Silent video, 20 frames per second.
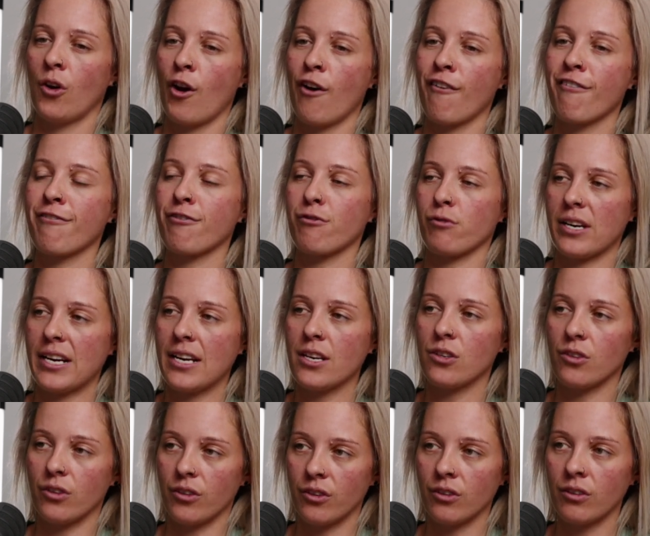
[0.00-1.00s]
free
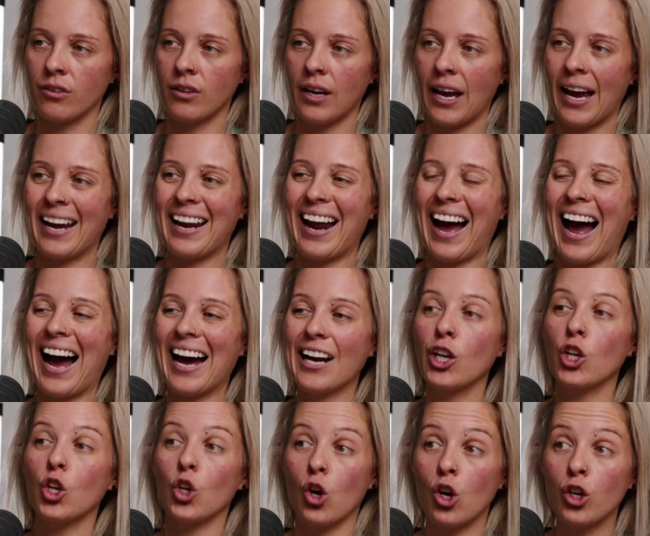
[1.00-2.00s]
you and
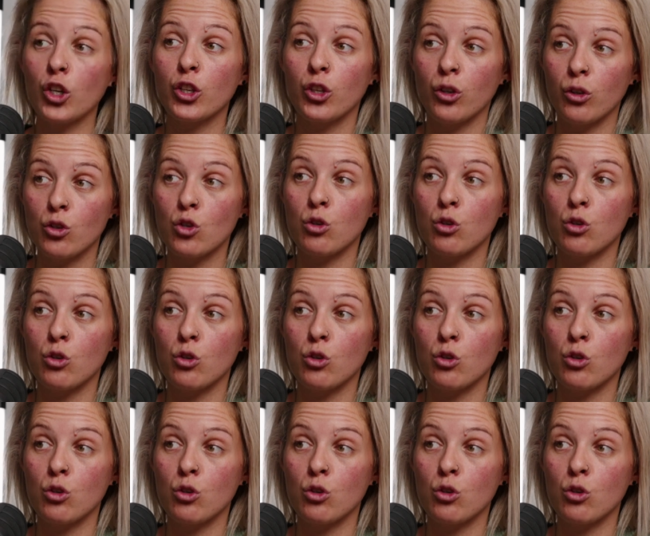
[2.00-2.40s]
unlock you